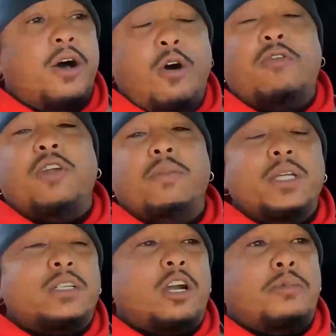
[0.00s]
over
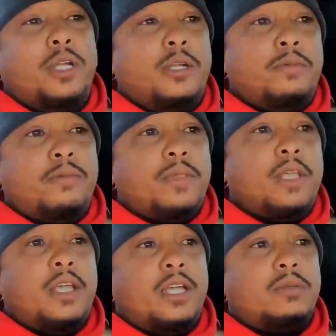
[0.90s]
MSRP,
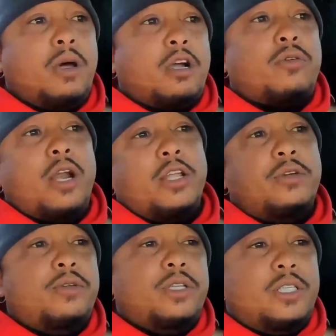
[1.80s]
is my credit
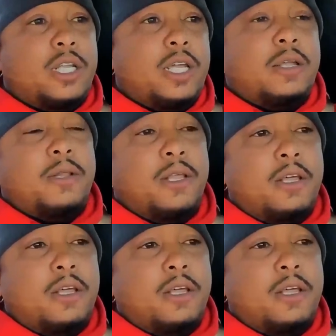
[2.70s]
union said